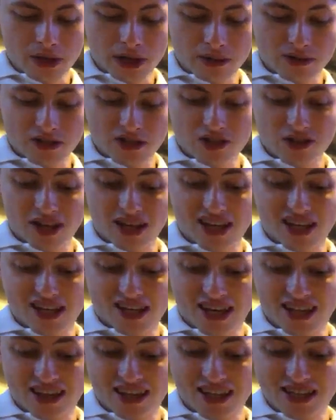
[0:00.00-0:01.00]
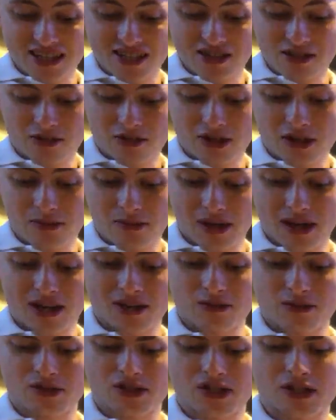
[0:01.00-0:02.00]
to do that again this time, and
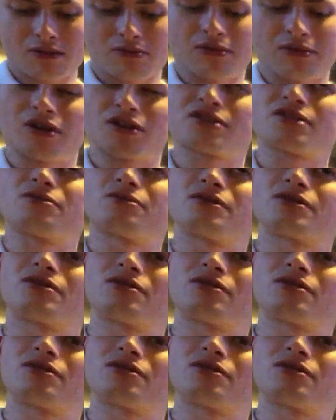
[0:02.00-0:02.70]
also last time would have gone